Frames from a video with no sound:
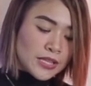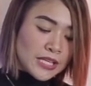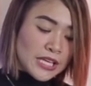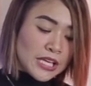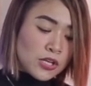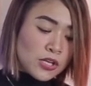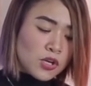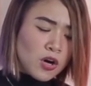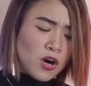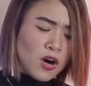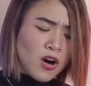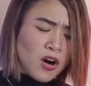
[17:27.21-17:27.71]

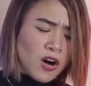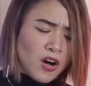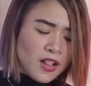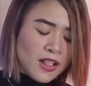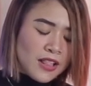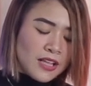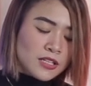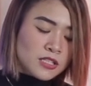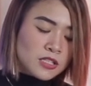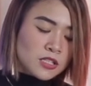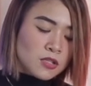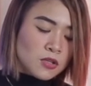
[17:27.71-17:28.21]
in all
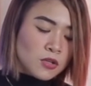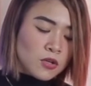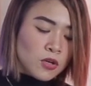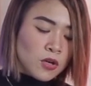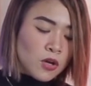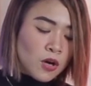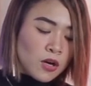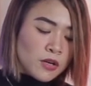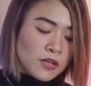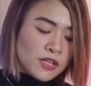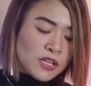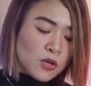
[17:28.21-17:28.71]
his
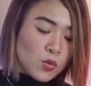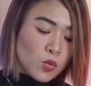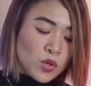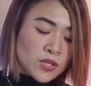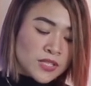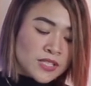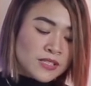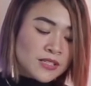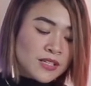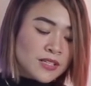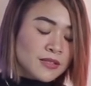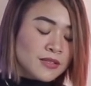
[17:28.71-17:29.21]
glory
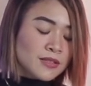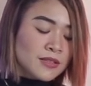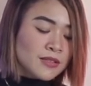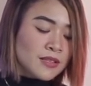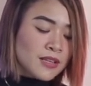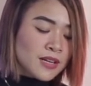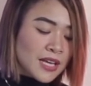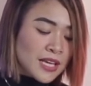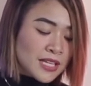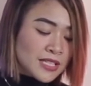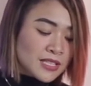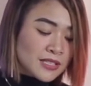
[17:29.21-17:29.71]
was not
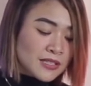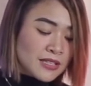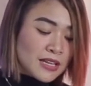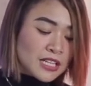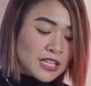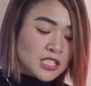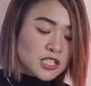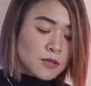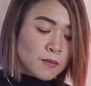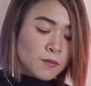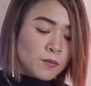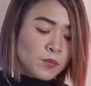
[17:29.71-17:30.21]
dressed
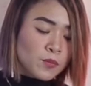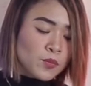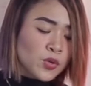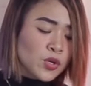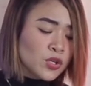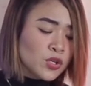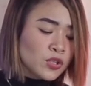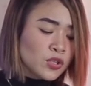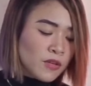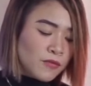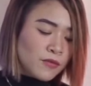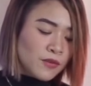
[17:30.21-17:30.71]
as
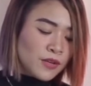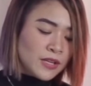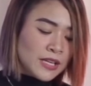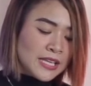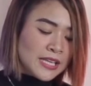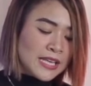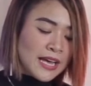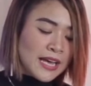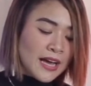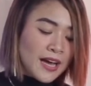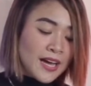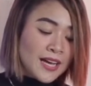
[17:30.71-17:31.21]

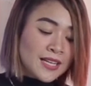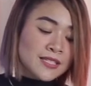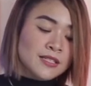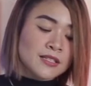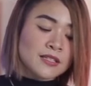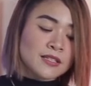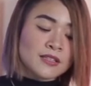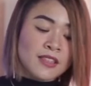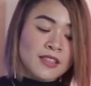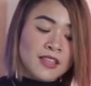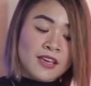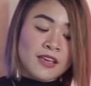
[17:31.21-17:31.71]
beautifully as
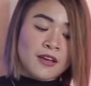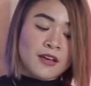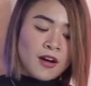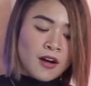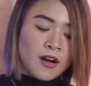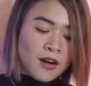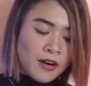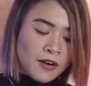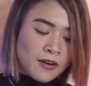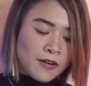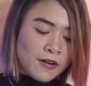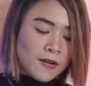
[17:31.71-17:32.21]
they
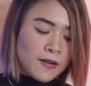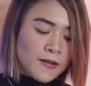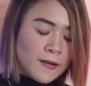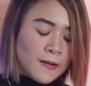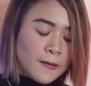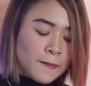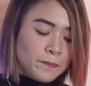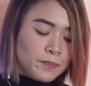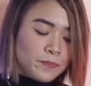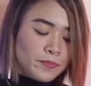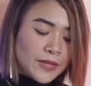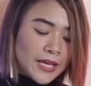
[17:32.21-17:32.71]
are.
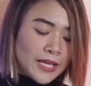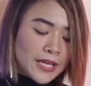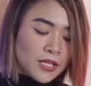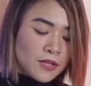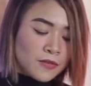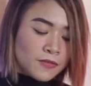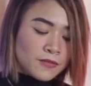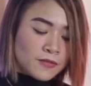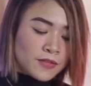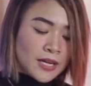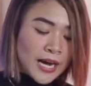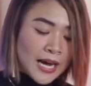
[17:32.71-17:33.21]
And
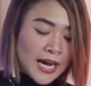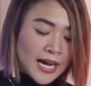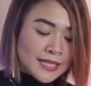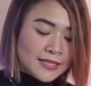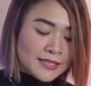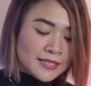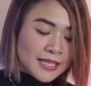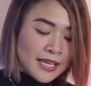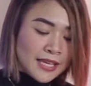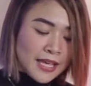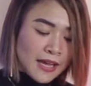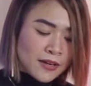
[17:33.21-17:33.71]
if God
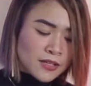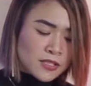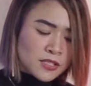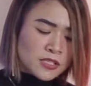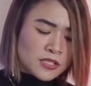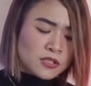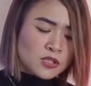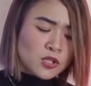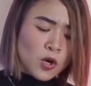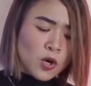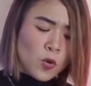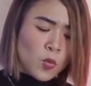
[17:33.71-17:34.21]
cares
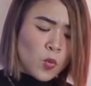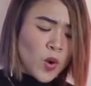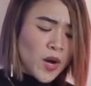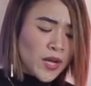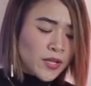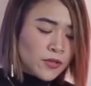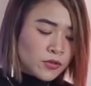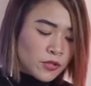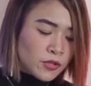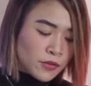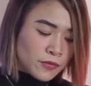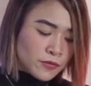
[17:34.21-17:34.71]
so
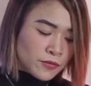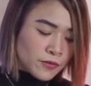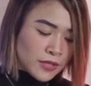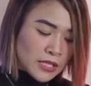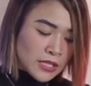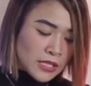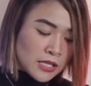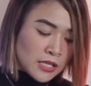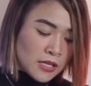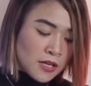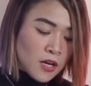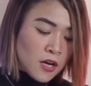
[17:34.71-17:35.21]

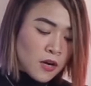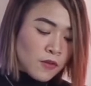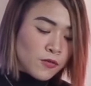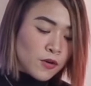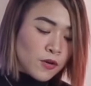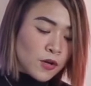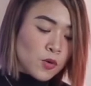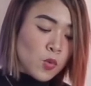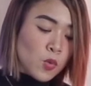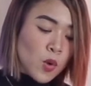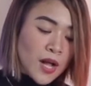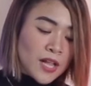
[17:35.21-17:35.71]
wonderfully
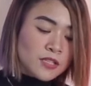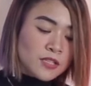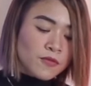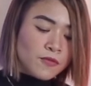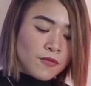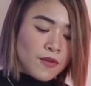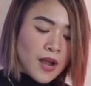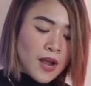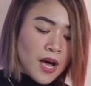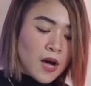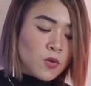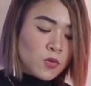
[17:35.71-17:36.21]
for
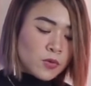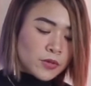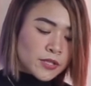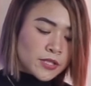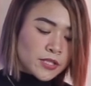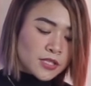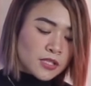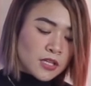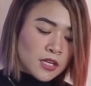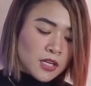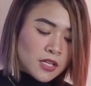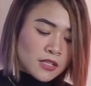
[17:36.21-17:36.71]

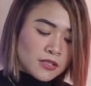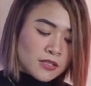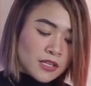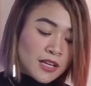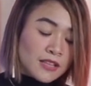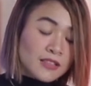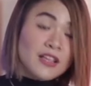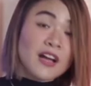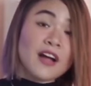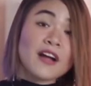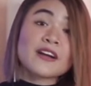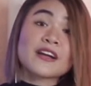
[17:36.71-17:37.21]
wildflowers
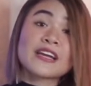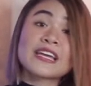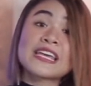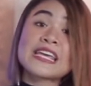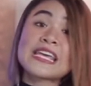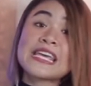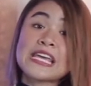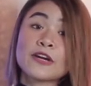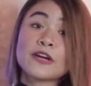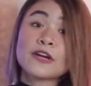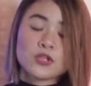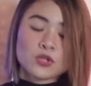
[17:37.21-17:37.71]
that are
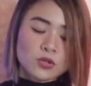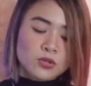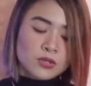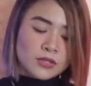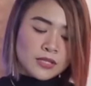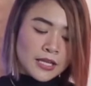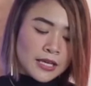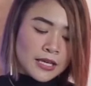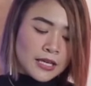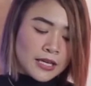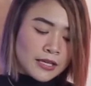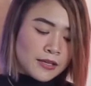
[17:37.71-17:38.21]
here
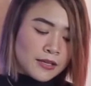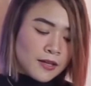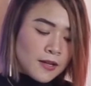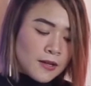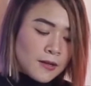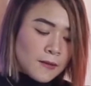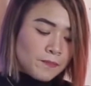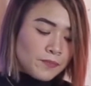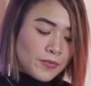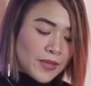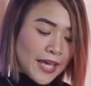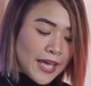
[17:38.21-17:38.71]
today
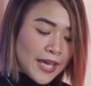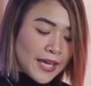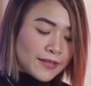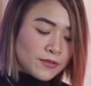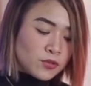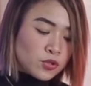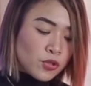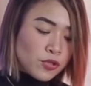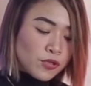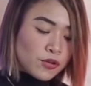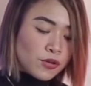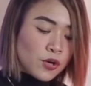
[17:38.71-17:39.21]

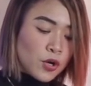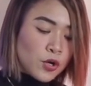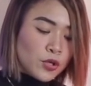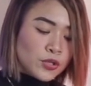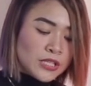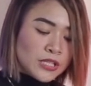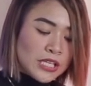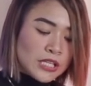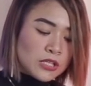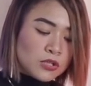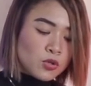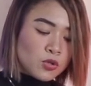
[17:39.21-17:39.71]
and thrown
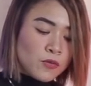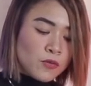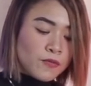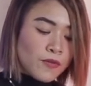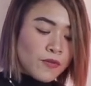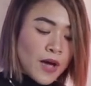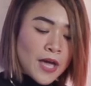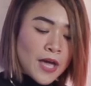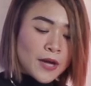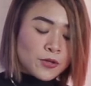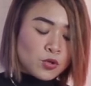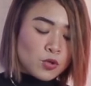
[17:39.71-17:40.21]
into
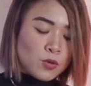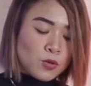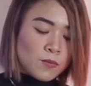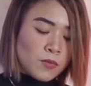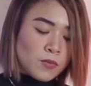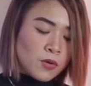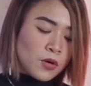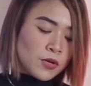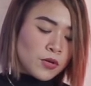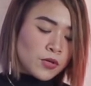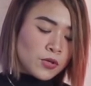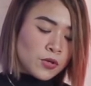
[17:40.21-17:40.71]
fire
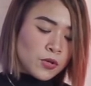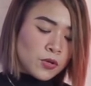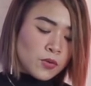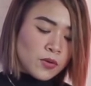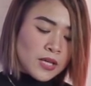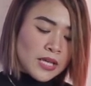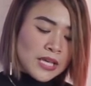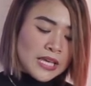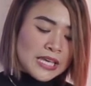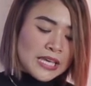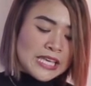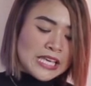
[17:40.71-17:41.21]
tomorrow,
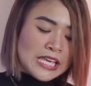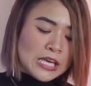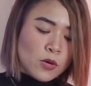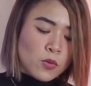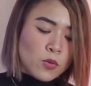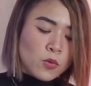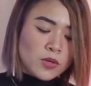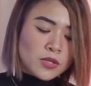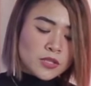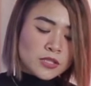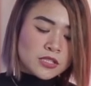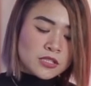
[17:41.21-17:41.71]
He
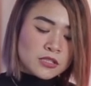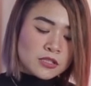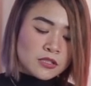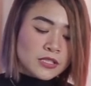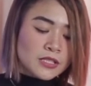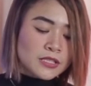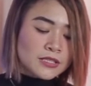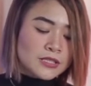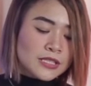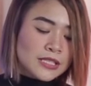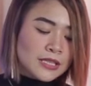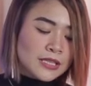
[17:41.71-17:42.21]
will
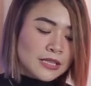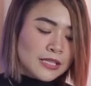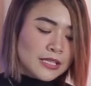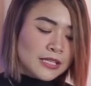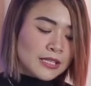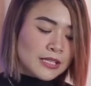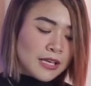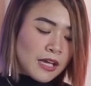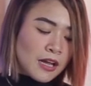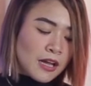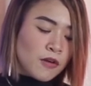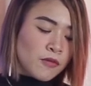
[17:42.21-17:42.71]
certainly
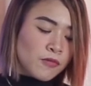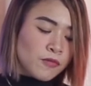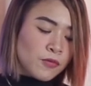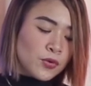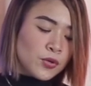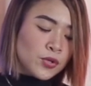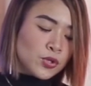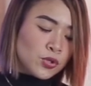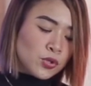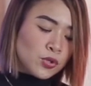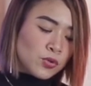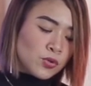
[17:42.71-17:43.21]
care for
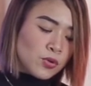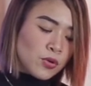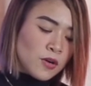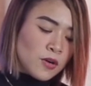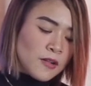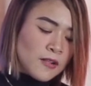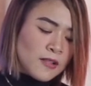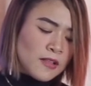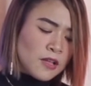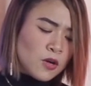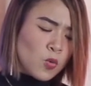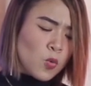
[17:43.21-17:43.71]
you.
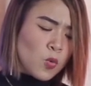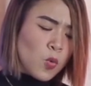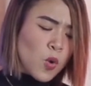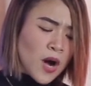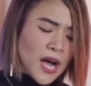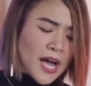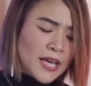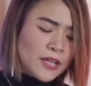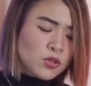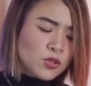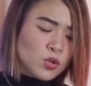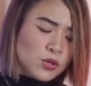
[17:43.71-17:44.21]

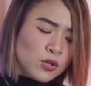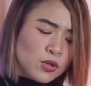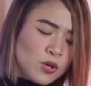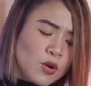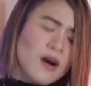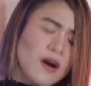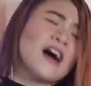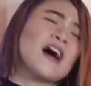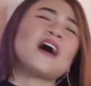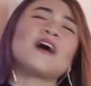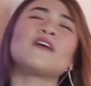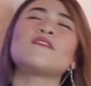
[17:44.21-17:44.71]
Why do you
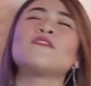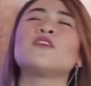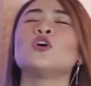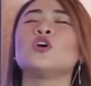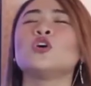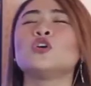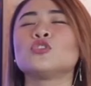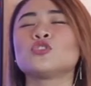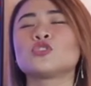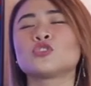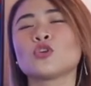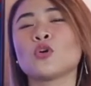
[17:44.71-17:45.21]
have
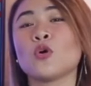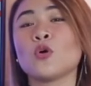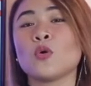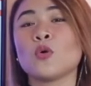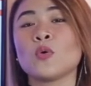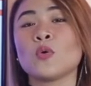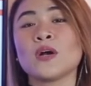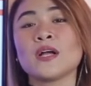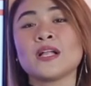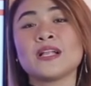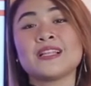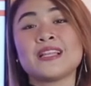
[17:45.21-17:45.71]

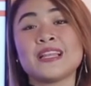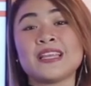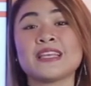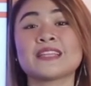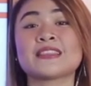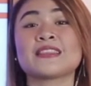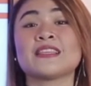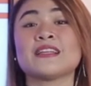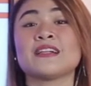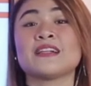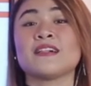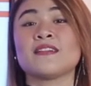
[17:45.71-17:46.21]
so
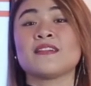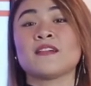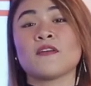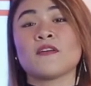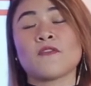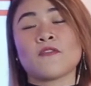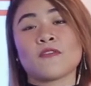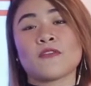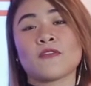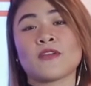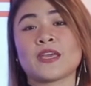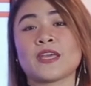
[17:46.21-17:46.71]
little
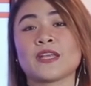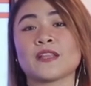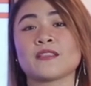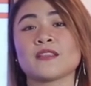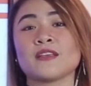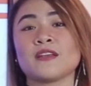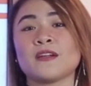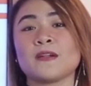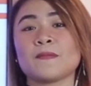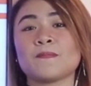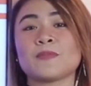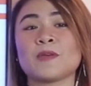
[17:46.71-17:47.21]
faith?
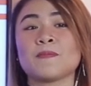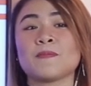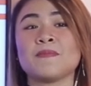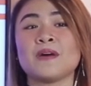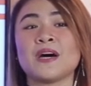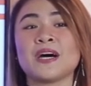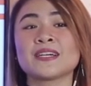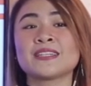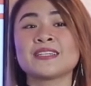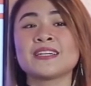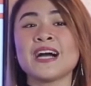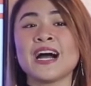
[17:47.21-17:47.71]

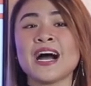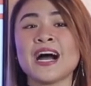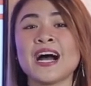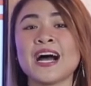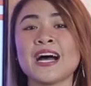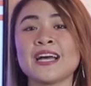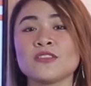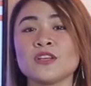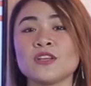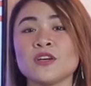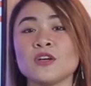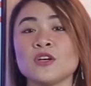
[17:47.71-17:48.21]
Diba?
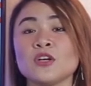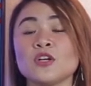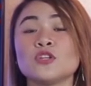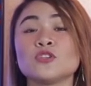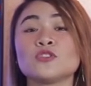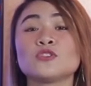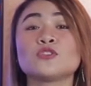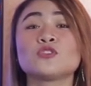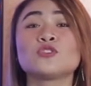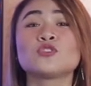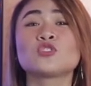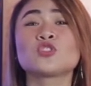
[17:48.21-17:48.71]
God
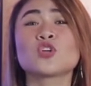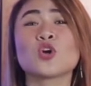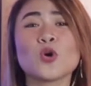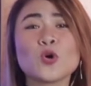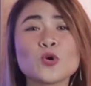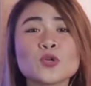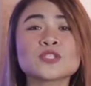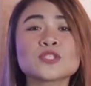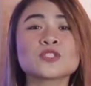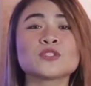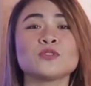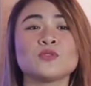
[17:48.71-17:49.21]

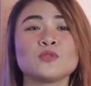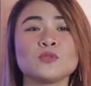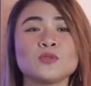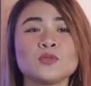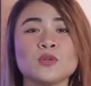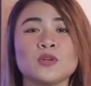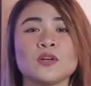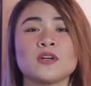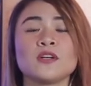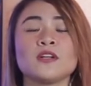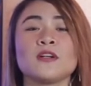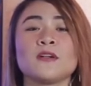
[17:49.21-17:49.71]
chose
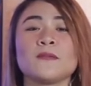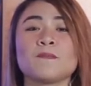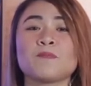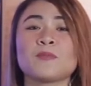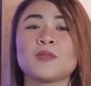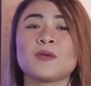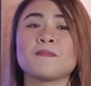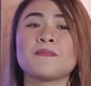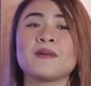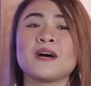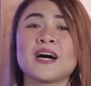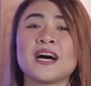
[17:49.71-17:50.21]
you.
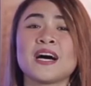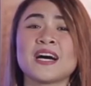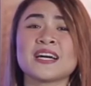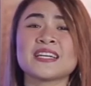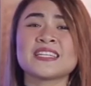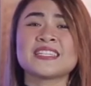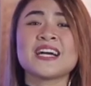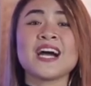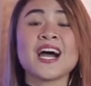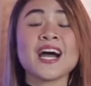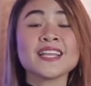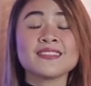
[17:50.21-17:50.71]
Diba?
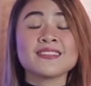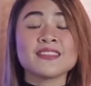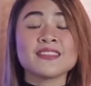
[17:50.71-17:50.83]
God